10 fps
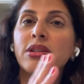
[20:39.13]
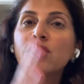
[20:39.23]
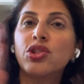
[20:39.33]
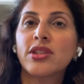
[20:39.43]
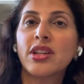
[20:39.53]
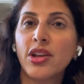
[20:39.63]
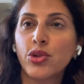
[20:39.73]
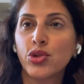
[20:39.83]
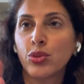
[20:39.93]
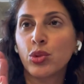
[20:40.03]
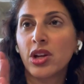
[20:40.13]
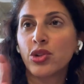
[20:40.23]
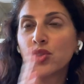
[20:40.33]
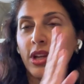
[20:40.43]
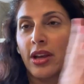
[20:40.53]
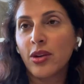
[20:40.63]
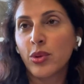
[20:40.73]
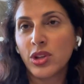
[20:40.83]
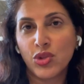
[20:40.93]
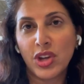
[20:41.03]
Clinicians will understand that
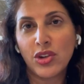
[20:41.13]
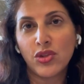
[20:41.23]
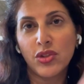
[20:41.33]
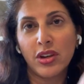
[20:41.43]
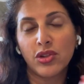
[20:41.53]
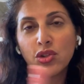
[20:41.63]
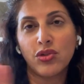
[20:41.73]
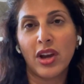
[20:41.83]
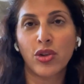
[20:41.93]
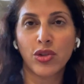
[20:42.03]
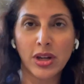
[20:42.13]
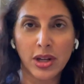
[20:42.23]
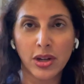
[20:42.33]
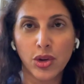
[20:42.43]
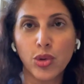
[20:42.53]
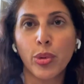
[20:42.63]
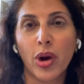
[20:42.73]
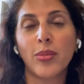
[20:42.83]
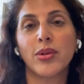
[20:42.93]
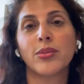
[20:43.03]
when you change this, you've now created a new
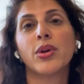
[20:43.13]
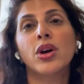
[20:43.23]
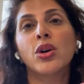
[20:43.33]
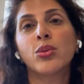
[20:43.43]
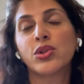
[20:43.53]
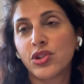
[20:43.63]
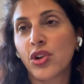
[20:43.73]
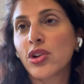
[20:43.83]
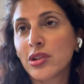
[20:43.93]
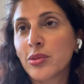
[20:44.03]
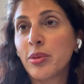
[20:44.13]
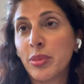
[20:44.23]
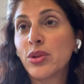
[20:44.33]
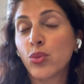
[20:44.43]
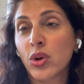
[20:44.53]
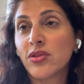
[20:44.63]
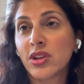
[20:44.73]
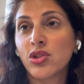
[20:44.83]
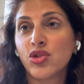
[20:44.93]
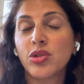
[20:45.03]
problem, which has arguably been one of
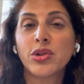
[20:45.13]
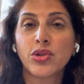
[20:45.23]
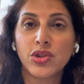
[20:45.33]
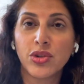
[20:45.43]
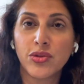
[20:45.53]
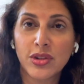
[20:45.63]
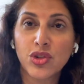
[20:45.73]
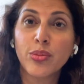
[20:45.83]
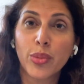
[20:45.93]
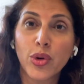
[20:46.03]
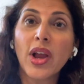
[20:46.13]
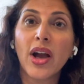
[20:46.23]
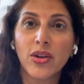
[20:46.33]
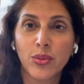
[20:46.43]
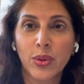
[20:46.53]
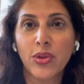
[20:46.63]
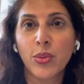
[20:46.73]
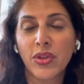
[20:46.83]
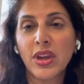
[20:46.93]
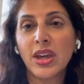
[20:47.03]
the contributors to physician burnout
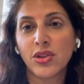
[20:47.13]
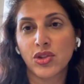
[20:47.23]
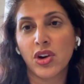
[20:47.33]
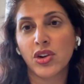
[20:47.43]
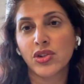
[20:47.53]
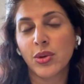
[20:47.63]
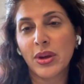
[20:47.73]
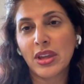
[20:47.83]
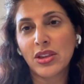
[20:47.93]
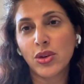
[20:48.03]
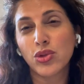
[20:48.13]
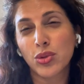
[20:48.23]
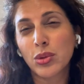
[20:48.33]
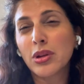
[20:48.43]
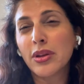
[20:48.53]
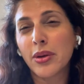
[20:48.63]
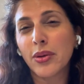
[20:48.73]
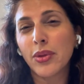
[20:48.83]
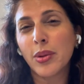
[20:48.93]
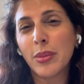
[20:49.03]
with the EHR. So I think those are really
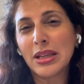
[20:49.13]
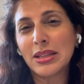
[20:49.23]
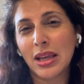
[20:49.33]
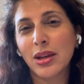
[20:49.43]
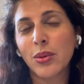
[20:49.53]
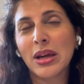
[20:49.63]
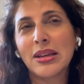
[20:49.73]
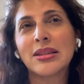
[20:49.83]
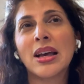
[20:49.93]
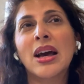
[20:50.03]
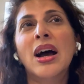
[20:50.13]
the main takeaways.